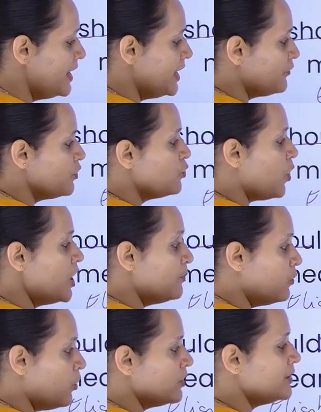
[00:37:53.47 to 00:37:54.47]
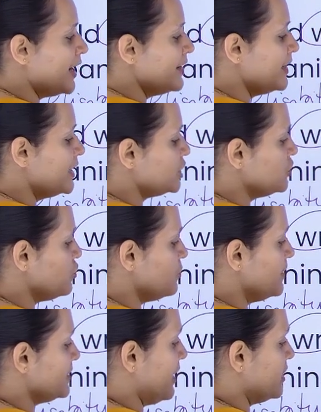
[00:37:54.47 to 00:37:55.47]
If you want both the conditions should
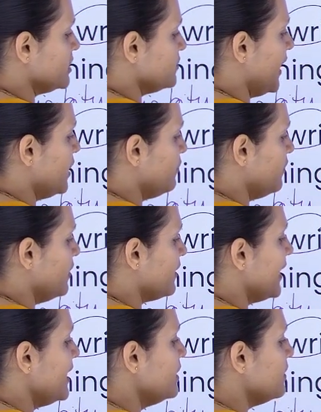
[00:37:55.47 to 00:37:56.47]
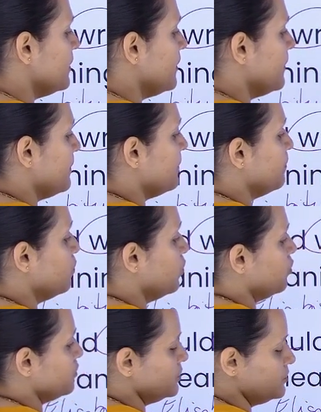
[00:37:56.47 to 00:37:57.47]
be satisfied, we will write
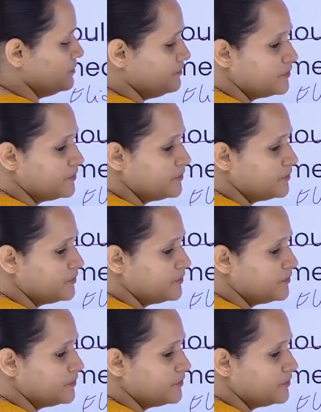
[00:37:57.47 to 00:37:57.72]
both.